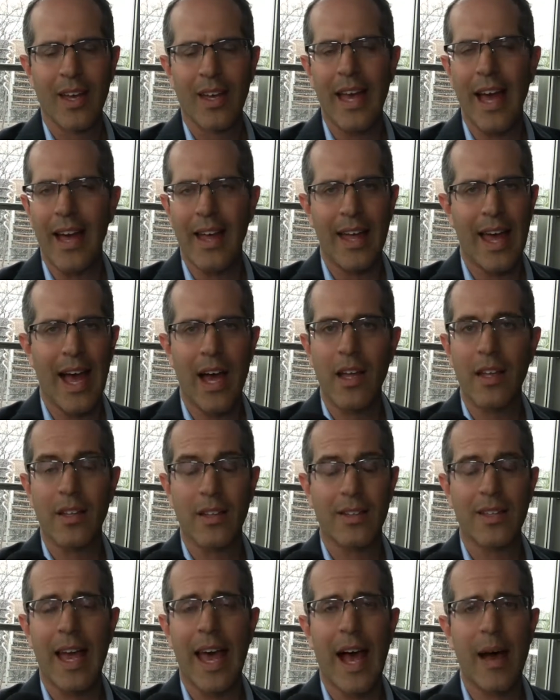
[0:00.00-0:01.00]
Yeah,
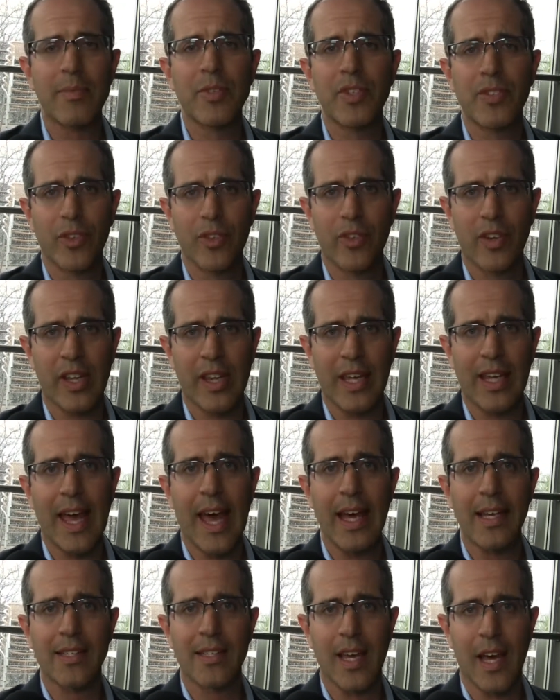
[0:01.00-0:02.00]
it's absolutely the
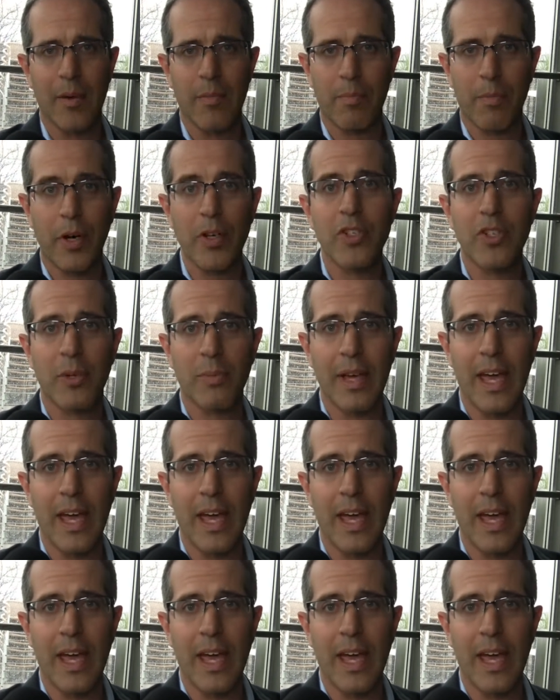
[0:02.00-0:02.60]
case that personal